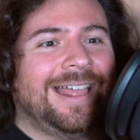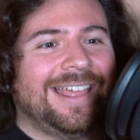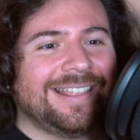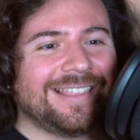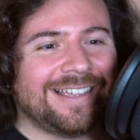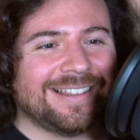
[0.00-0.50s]

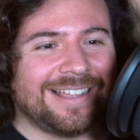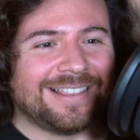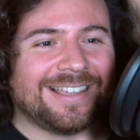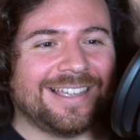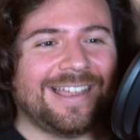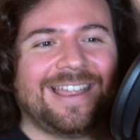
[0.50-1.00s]

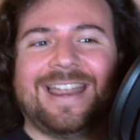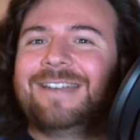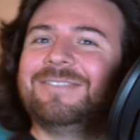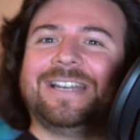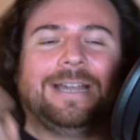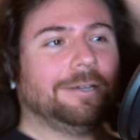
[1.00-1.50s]

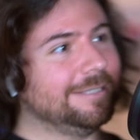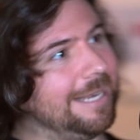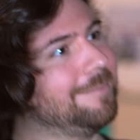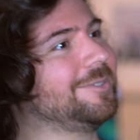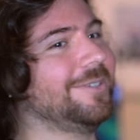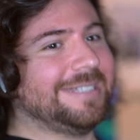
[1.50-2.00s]

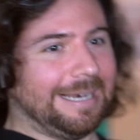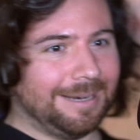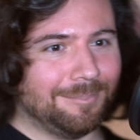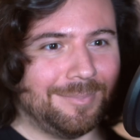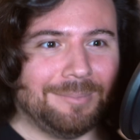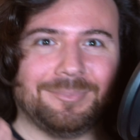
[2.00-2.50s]
Sam's always like
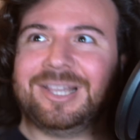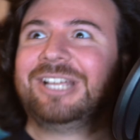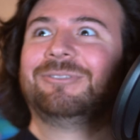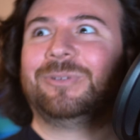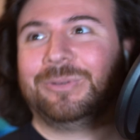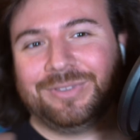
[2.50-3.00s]
a
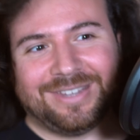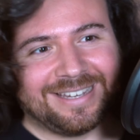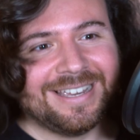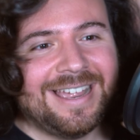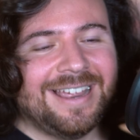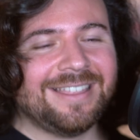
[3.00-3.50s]
bumbling fool, and like